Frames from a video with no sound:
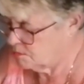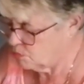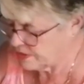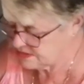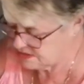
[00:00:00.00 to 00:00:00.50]

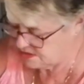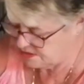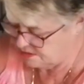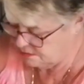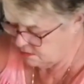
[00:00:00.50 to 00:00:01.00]
moist
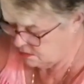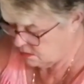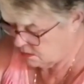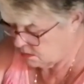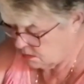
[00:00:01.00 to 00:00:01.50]
here.
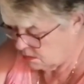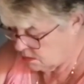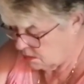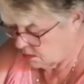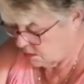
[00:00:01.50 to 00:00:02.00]

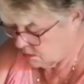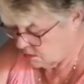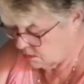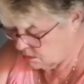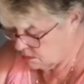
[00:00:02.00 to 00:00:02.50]

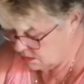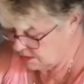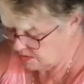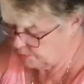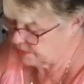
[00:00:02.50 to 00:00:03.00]
I
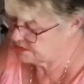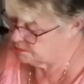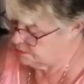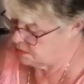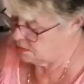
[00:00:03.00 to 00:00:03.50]
need to put
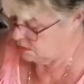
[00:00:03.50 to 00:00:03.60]
some